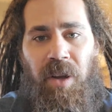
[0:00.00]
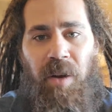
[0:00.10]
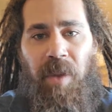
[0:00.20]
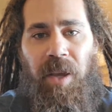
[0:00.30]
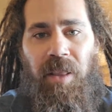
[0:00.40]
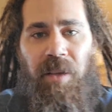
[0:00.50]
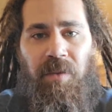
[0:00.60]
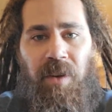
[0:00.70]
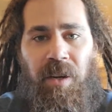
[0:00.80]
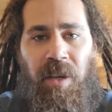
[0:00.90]
trying to make a
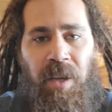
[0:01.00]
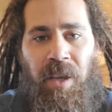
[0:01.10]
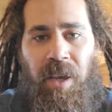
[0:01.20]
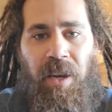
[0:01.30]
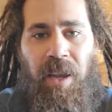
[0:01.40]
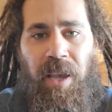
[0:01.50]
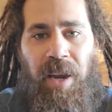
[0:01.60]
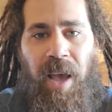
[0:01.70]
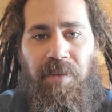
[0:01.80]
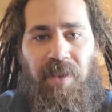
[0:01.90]
living
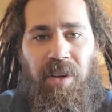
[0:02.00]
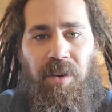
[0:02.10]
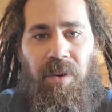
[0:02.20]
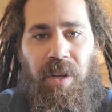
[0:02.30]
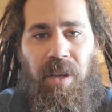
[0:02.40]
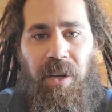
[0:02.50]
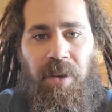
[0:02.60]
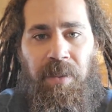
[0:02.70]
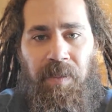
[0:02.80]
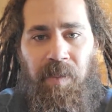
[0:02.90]
and have fun doing
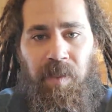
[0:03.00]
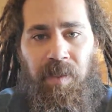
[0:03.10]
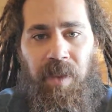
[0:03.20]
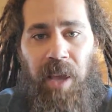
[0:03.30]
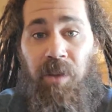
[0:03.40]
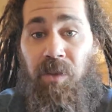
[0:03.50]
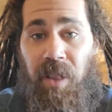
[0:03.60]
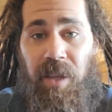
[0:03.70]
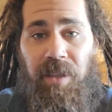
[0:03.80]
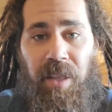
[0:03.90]
it, I can
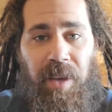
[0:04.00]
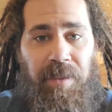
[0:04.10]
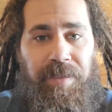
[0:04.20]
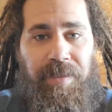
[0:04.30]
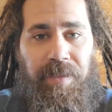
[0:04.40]
relate to that.